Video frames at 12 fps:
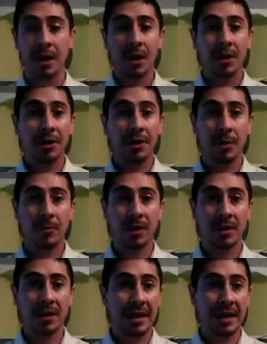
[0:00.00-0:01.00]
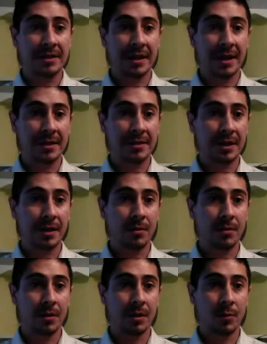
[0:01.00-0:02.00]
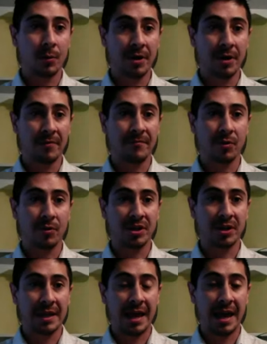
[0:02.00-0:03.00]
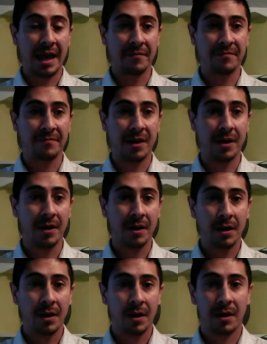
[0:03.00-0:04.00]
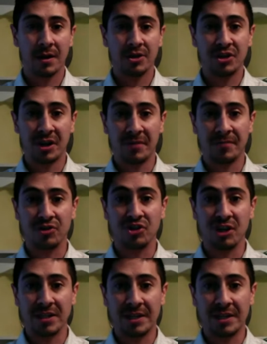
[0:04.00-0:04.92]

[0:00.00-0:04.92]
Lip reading: realize that we are fortunate to have Jennifer just